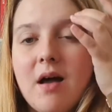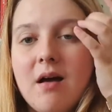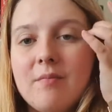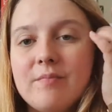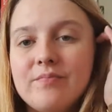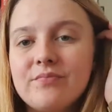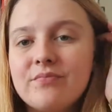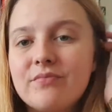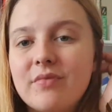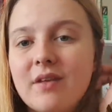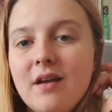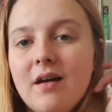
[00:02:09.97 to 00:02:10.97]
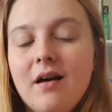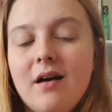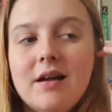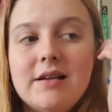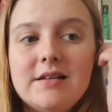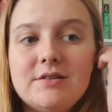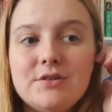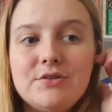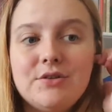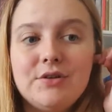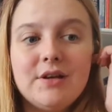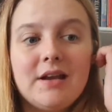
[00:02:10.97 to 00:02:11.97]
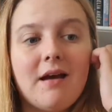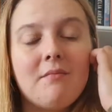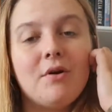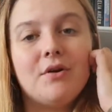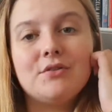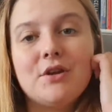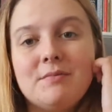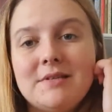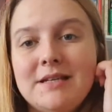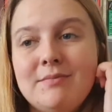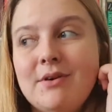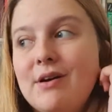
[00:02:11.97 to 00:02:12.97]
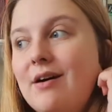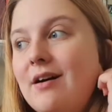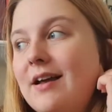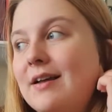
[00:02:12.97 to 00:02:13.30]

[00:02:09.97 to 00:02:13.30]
I didn't do too good at my October TBR.